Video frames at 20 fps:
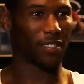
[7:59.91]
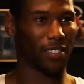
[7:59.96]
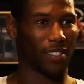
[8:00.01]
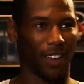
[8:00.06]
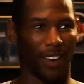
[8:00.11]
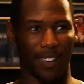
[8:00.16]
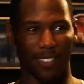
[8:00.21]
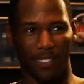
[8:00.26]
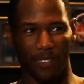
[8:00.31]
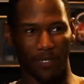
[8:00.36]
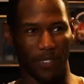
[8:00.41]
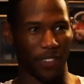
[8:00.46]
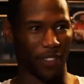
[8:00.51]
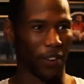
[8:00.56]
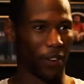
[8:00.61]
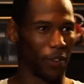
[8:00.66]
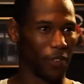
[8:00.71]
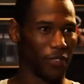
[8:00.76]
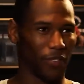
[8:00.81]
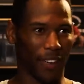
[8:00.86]
Started, you
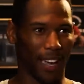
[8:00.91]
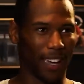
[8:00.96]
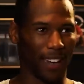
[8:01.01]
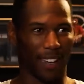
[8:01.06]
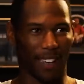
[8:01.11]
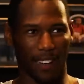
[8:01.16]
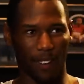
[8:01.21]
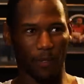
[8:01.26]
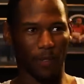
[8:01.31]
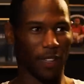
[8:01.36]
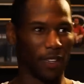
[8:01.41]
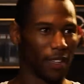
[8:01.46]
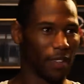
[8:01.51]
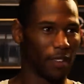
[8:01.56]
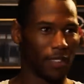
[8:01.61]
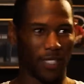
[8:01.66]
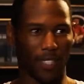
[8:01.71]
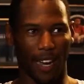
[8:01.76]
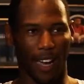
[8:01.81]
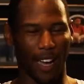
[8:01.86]
know, fainting,
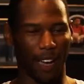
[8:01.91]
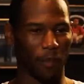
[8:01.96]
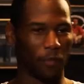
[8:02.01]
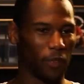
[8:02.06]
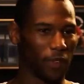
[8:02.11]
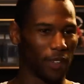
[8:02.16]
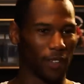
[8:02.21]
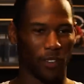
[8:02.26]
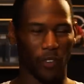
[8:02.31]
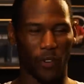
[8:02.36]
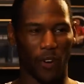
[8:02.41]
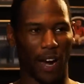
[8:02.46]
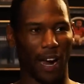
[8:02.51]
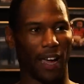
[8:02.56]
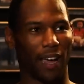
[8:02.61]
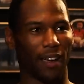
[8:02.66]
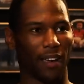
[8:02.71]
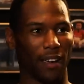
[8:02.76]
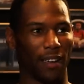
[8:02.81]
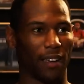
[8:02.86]
jab,
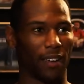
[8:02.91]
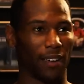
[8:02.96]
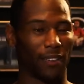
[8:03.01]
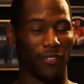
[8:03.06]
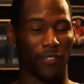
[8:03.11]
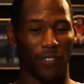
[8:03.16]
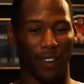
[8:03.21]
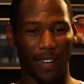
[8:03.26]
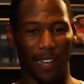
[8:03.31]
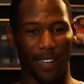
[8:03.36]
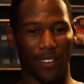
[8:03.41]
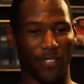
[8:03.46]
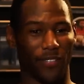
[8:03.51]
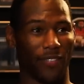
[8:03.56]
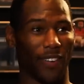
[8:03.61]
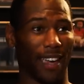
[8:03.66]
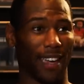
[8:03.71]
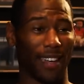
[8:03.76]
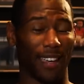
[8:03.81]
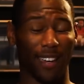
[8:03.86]
right, fucking
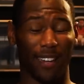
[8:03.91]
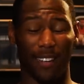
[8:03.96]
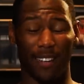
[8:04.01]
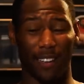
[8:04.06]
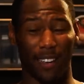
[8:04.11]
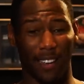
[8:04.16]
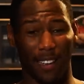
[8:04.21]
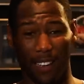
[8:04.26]
fainted.